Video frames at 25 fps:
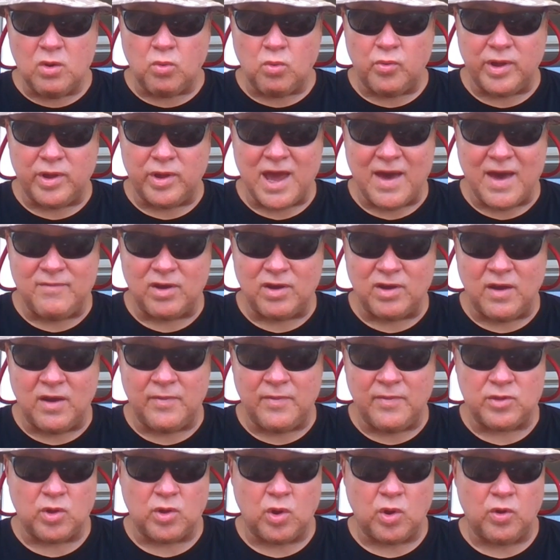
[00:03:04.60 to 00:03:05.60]
wreak havoc on
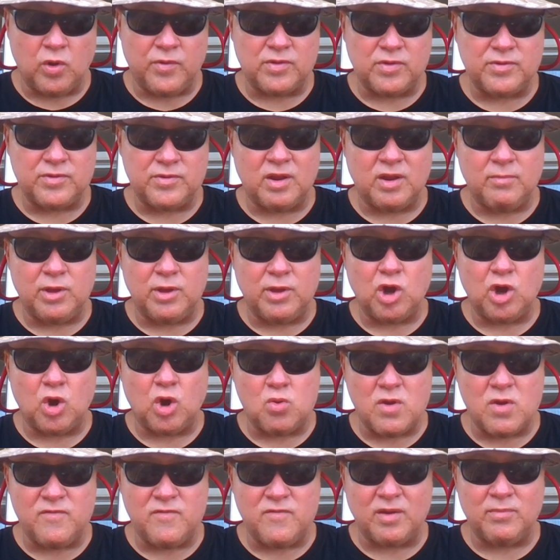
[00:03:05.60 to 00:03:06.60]
this earth. It's going to be
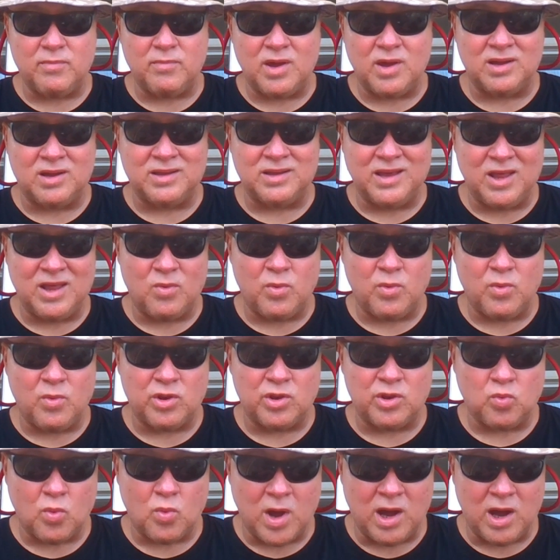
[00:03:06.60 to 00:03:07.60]
horrific beyond
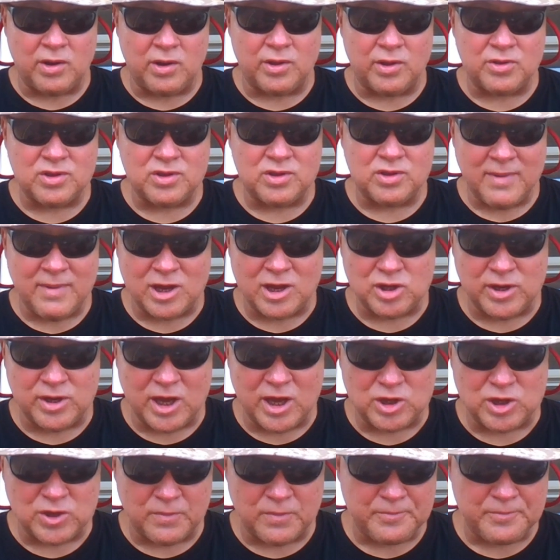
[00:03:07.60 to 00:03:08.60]
anyone's wildest
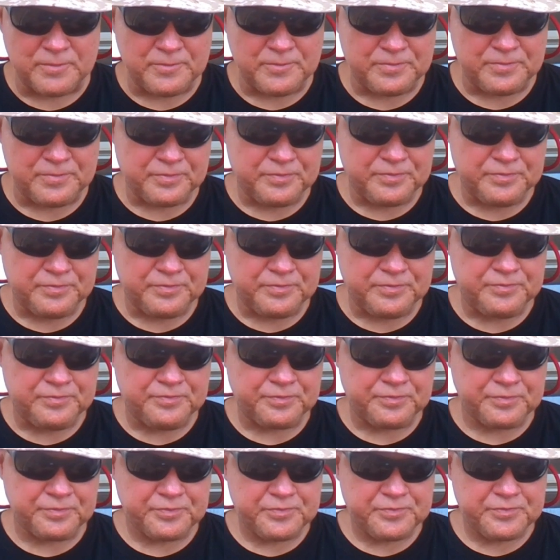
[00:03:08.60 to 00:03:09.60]
imagination.
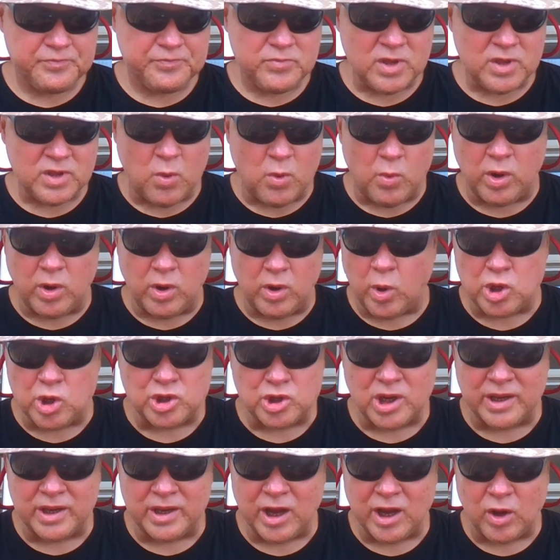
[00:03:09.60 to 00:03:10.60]
Wouldn't
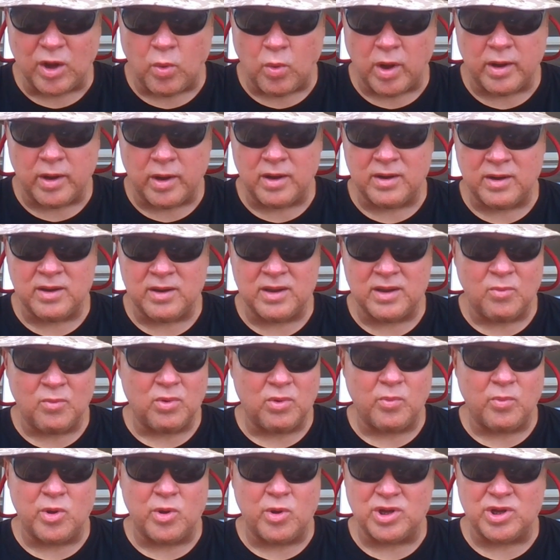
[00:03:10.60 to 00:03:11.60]
wish on anyone. It
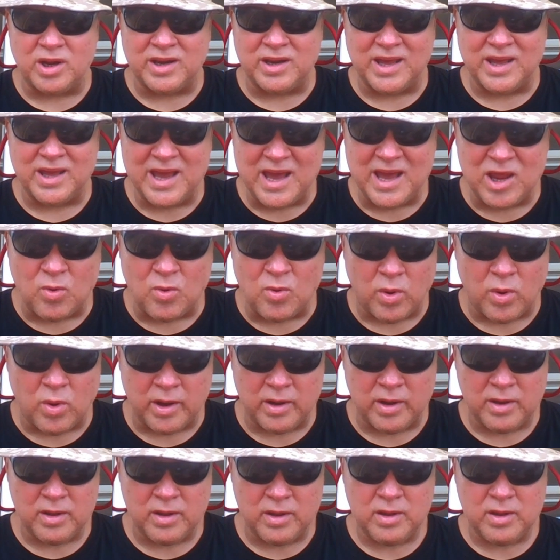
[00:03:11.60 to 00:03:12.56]
would wish on anyone.